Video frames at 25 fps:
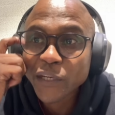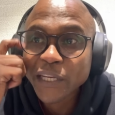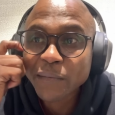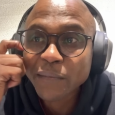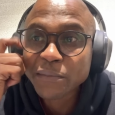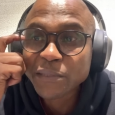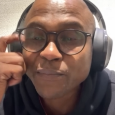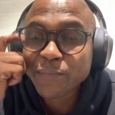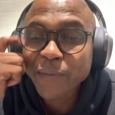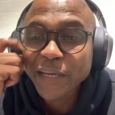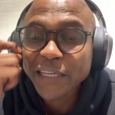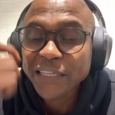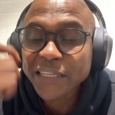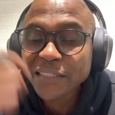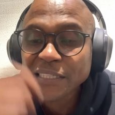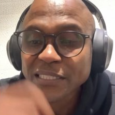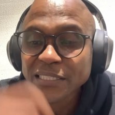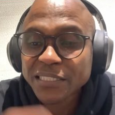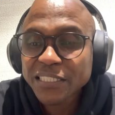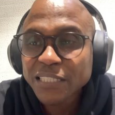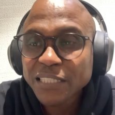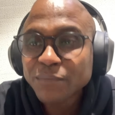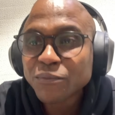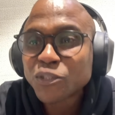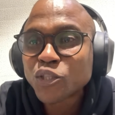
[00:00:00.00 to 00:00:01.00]
Williams, back in
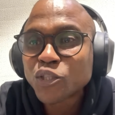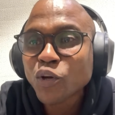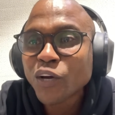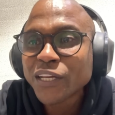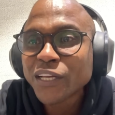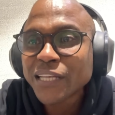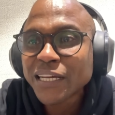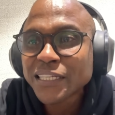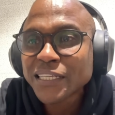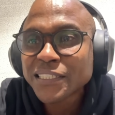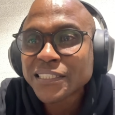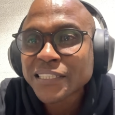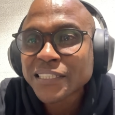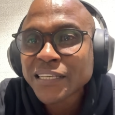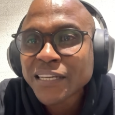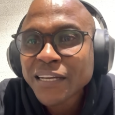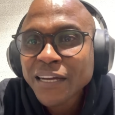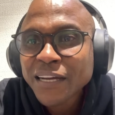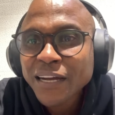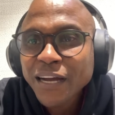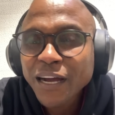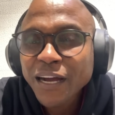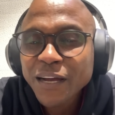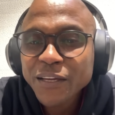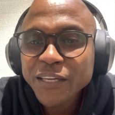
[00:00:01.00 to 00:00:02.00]
the team. Join us
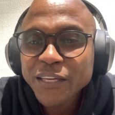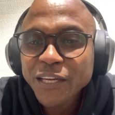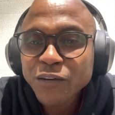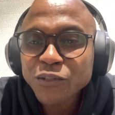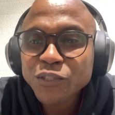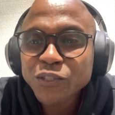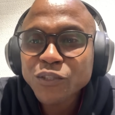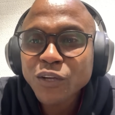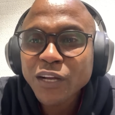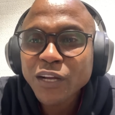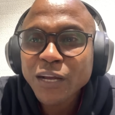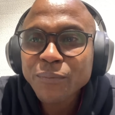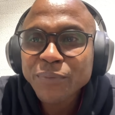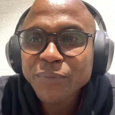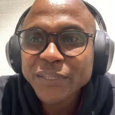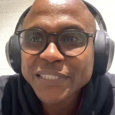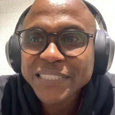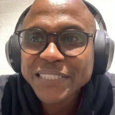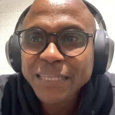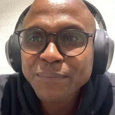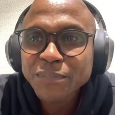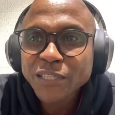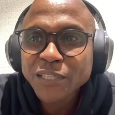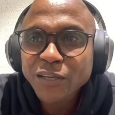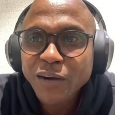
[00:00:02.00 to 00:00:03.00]
here on
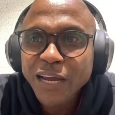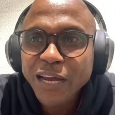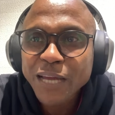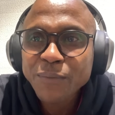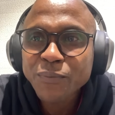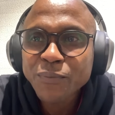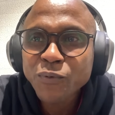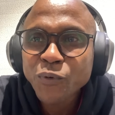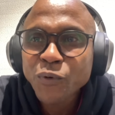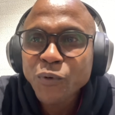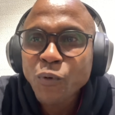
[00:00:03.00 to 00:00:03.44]
SoccerBeat. Subscribe.